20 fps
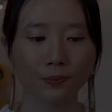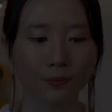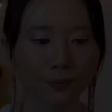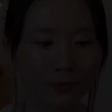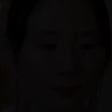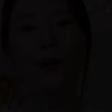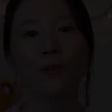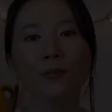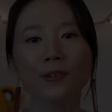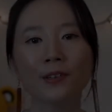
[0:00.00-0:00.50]

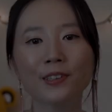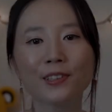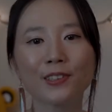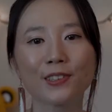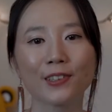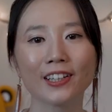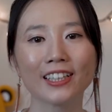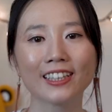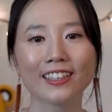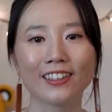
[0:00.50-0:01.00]
I hope you
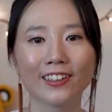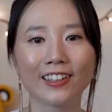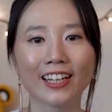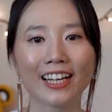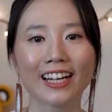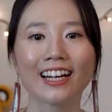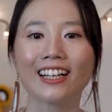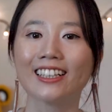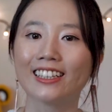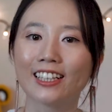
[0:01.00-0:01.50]
enjoyed
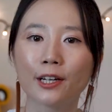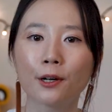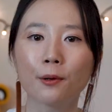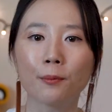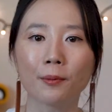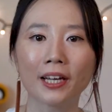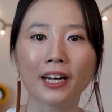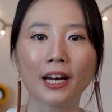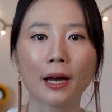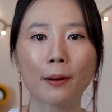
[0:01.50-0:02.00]
learning a
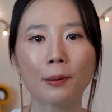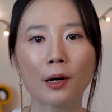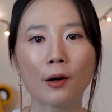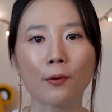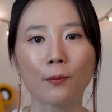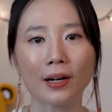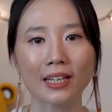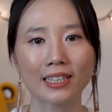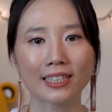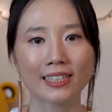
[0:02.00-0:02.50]
little bit
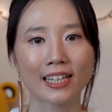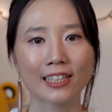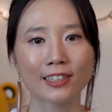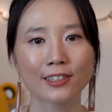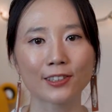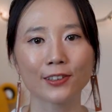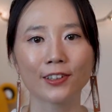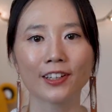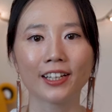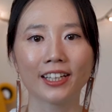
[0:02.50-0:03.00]
about what
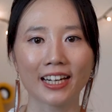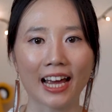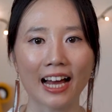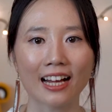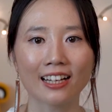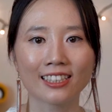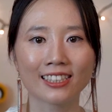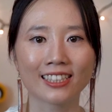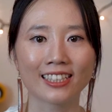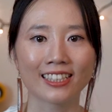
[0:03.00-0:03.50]
sensory
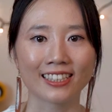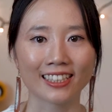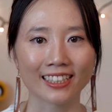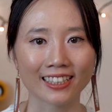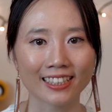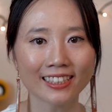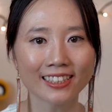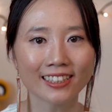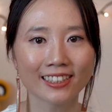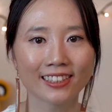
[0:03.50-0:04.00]
analysis
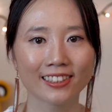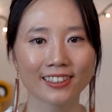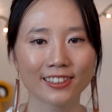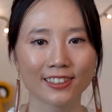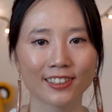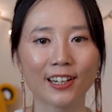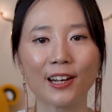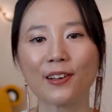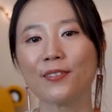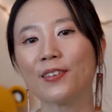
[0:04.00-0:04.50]
is.
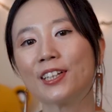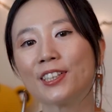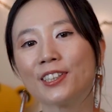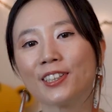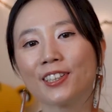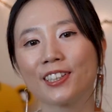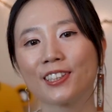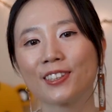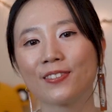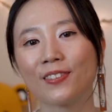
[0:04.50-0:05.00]
Did I
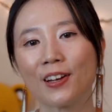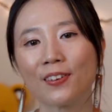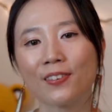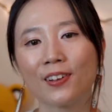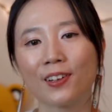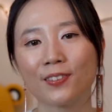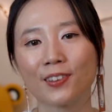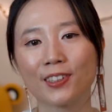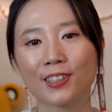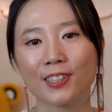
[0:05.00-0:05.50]
mention it's my
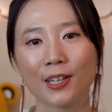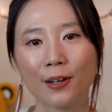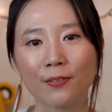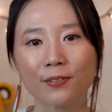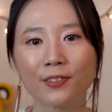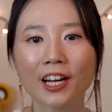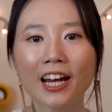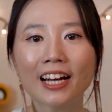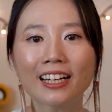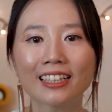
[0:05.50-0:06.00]
favorite
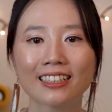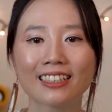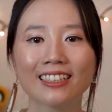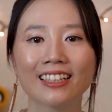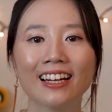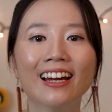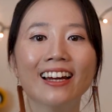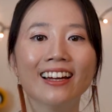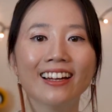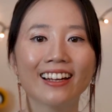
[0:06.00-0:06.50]
subject?
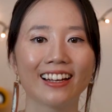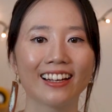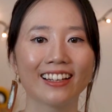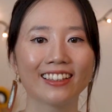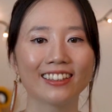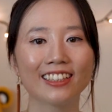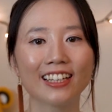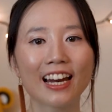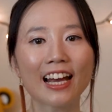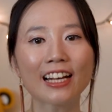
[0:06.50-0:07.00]

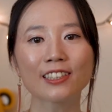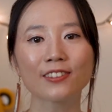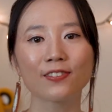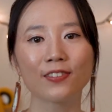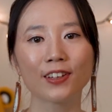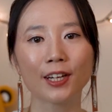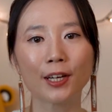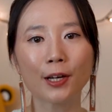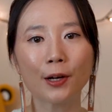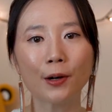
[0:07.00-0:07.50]
In the next
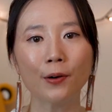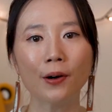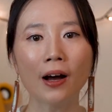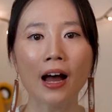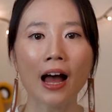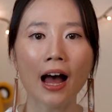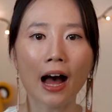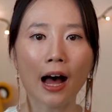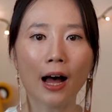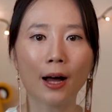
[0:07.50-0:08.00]
video,
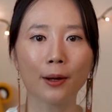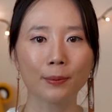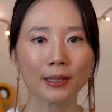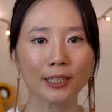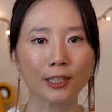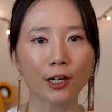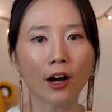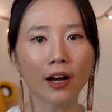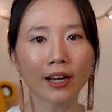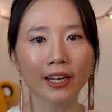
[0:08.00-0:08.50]
I'll be
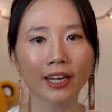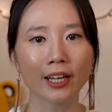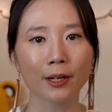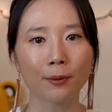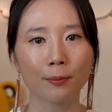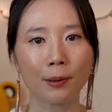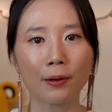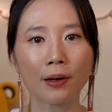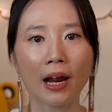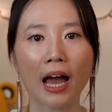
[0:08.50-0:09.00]
talking
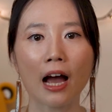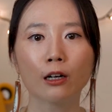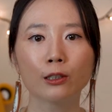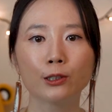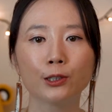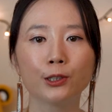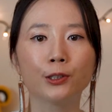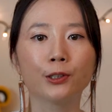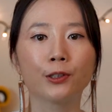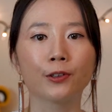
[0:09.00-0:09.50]
about
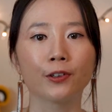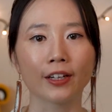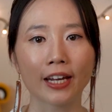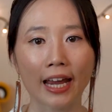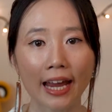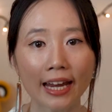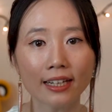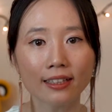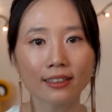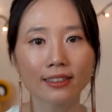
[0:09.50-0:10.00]
how to
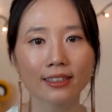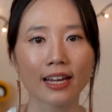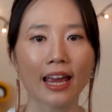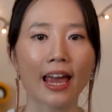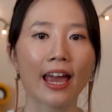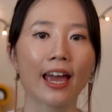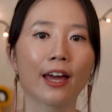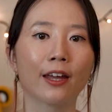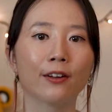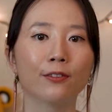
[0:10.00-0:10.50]
create
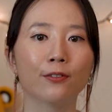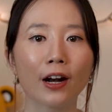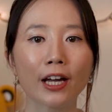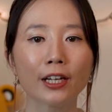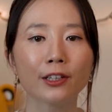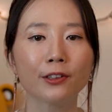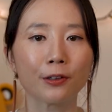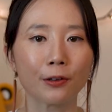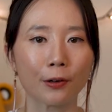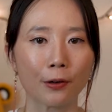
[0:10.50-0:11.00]
and
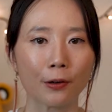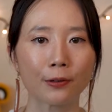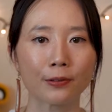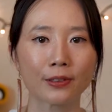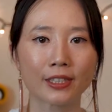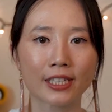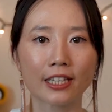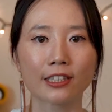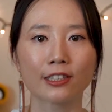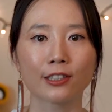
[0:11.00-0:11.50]
run your
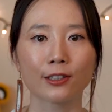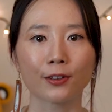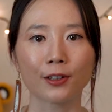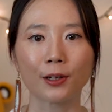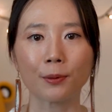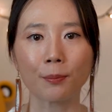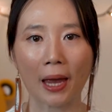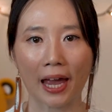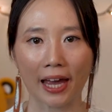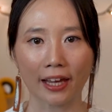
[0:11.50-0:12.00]
own
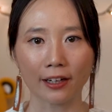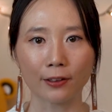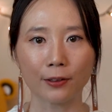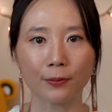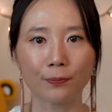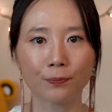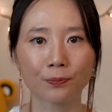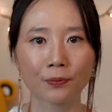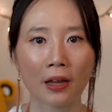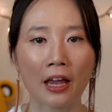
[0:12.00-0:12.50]
sensory panel.